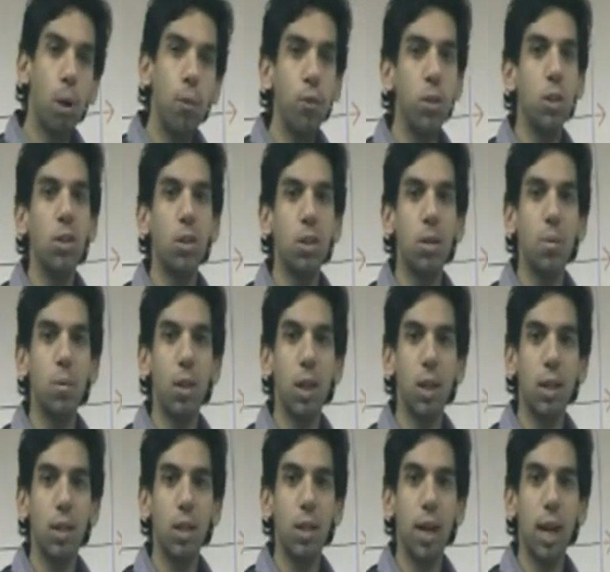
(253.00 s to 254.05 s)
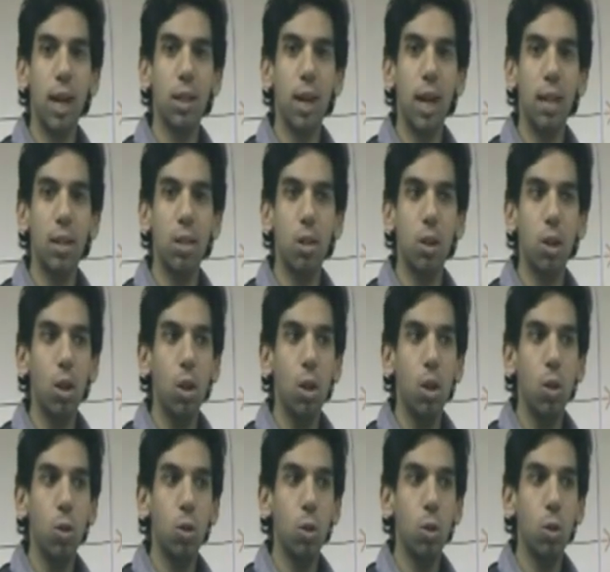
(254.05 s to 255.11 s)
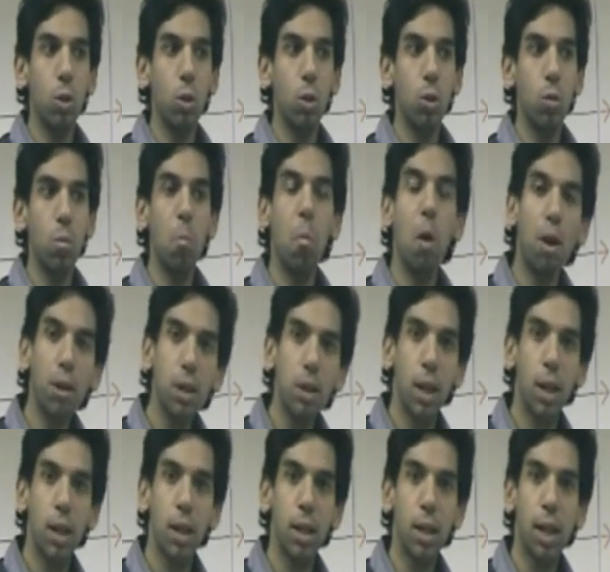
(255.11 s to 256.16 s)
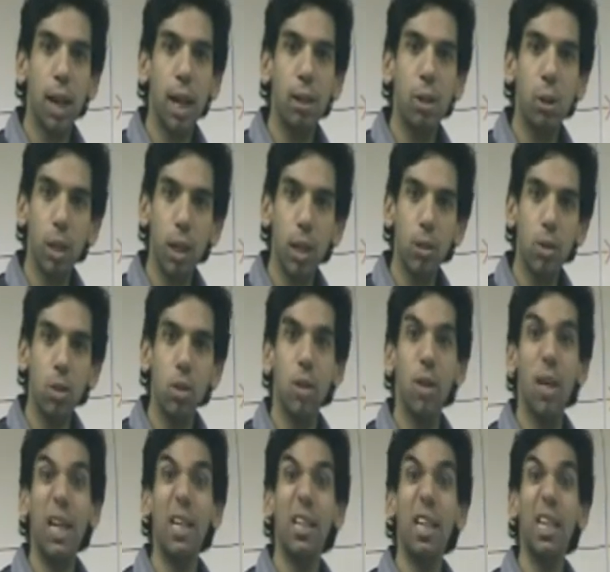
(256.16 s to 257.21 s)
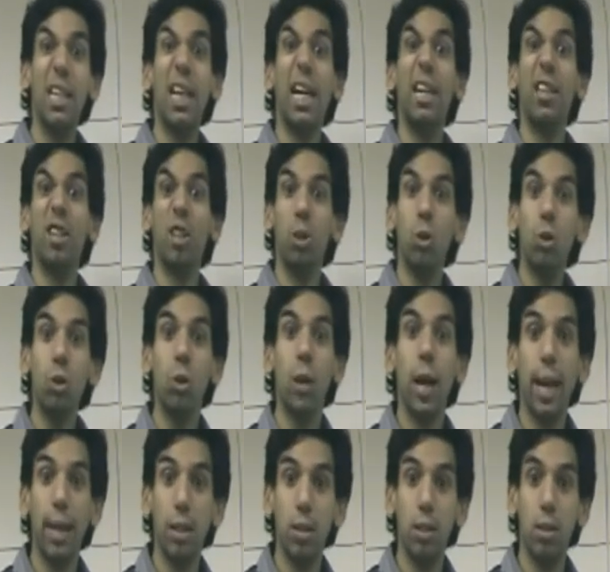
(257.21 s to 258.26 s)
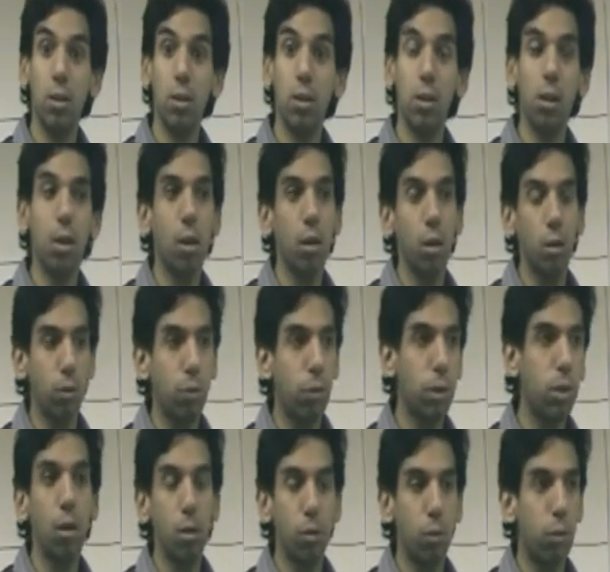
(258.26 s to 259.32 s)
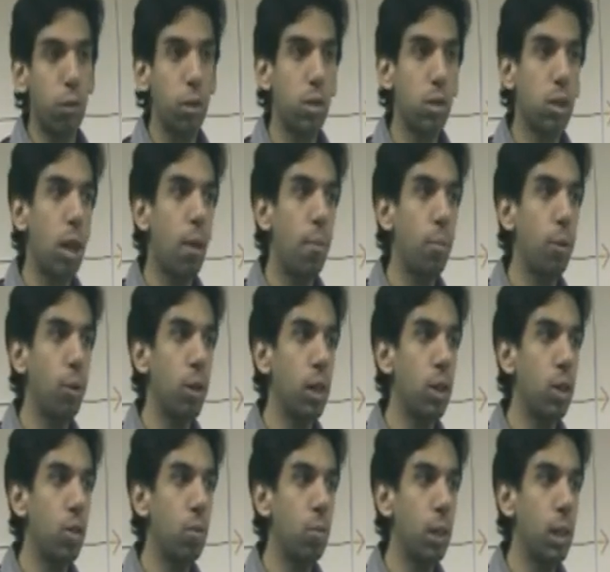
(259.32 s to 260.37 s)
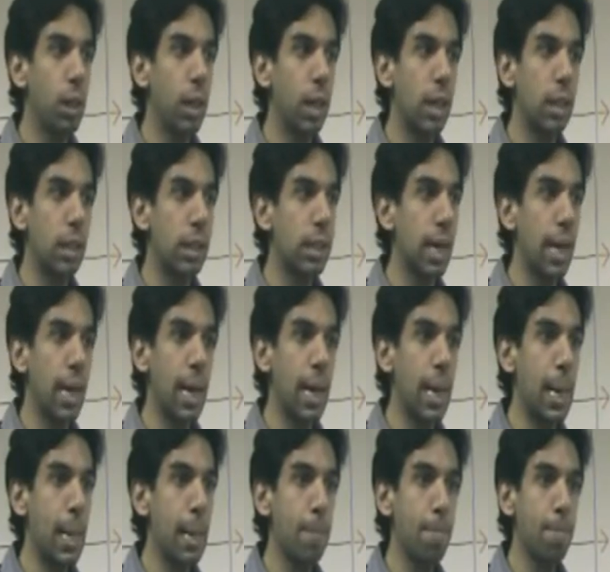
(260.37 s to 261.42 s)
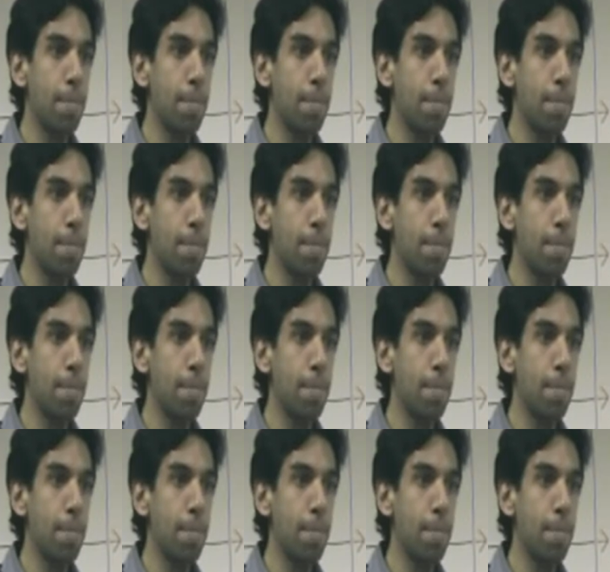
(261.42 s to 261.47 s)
Both systems are designed to monitor and look into the data that the user enters. For example, it could be, let's say,